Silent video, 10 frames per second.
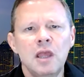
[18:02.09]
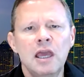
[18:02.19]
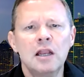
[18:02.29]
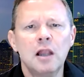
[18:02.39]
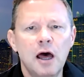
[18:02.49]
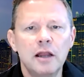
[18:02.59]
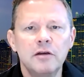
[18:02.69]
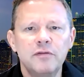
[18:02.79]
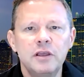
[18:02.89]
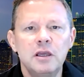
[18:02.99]
and a lot
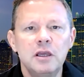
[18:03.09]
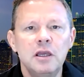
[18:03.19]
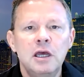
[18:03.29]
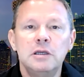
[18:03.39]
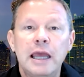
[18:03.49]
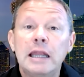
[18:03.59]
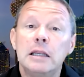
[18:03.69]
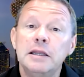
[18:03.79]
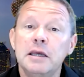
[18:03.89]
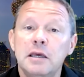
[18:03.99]
of the
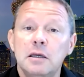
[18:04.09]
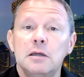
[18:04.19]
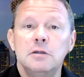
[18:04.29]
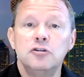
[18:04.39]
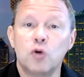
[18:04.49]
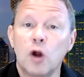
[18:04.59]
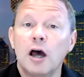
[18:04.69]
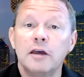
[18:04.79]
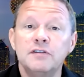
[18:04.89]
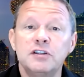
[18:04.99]
analytic
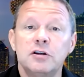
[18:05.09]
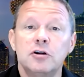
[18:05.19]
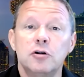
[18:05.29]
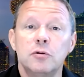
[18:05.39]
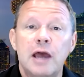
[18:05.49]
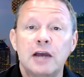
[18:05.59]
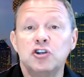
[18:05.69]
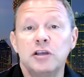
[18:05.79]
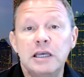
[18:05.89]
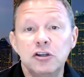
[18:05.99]
drives that are
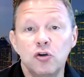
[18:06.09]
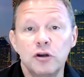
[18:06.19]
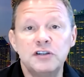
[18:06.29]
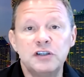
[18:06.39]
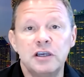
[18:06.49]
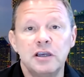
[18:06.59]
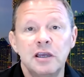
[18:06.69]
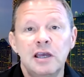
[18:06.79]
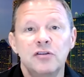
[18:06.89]
actually increasing,